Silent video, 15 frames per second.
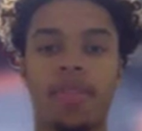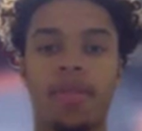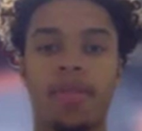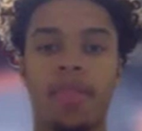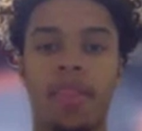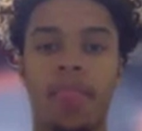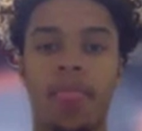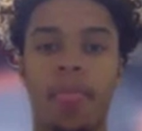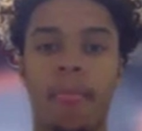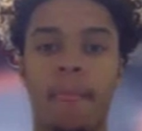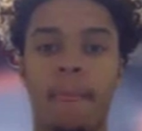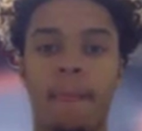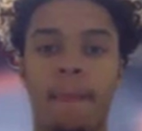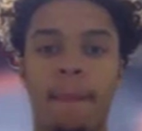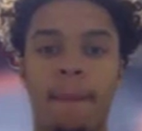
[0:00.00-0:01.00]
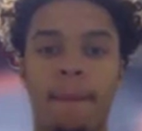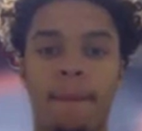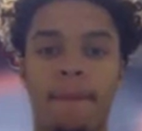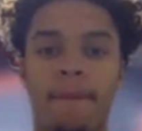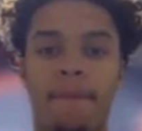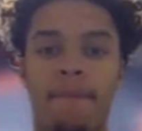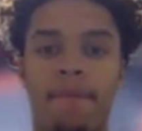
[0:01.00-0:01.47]

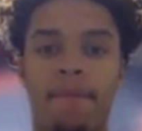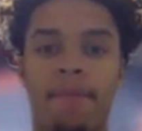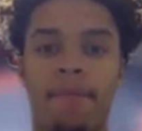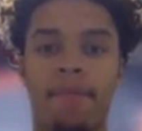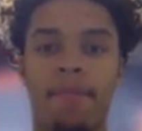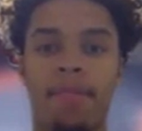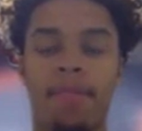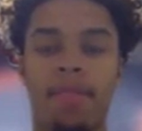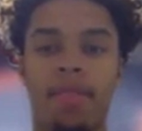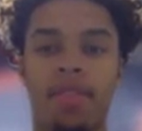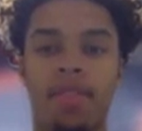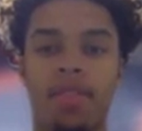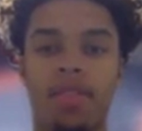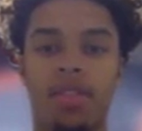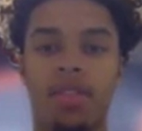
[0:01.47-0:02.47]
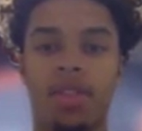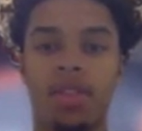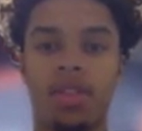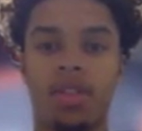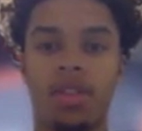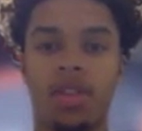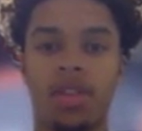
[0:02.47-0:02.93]

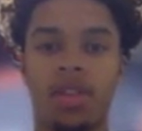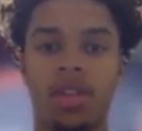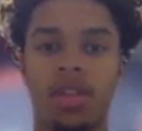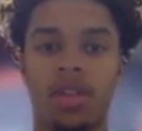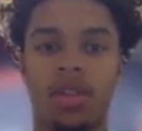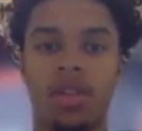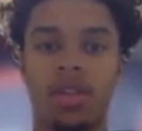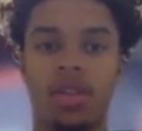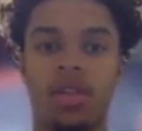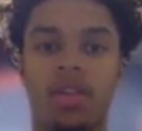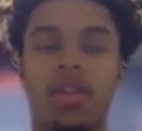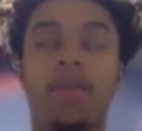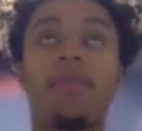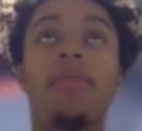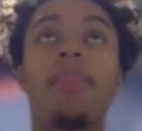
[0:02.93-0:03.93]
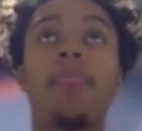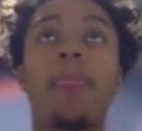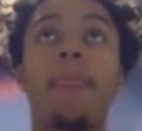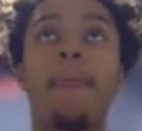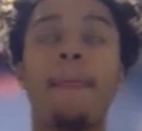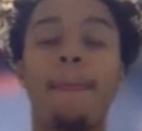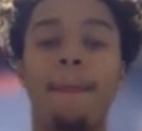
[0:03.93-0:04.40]

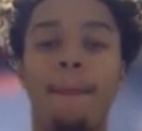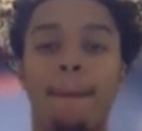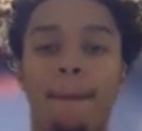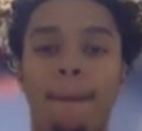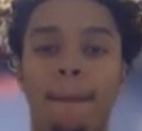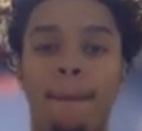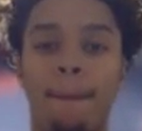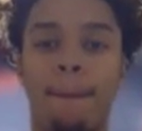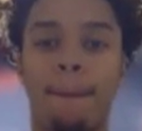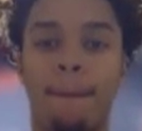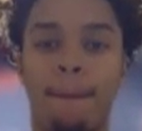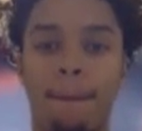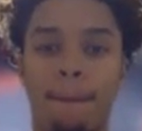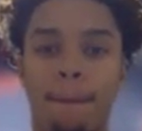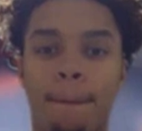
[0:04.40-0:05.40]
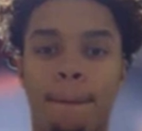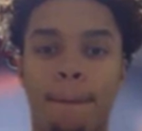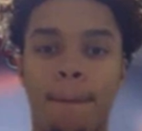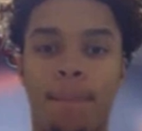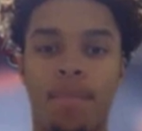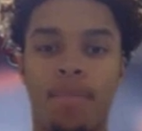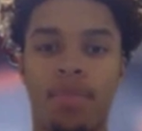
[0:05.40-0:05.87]

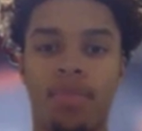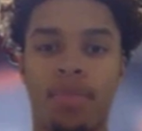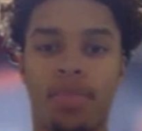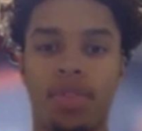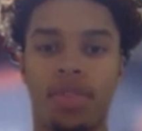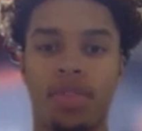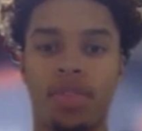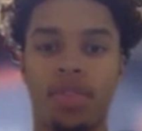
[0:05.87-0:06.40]
The person shown says nothing.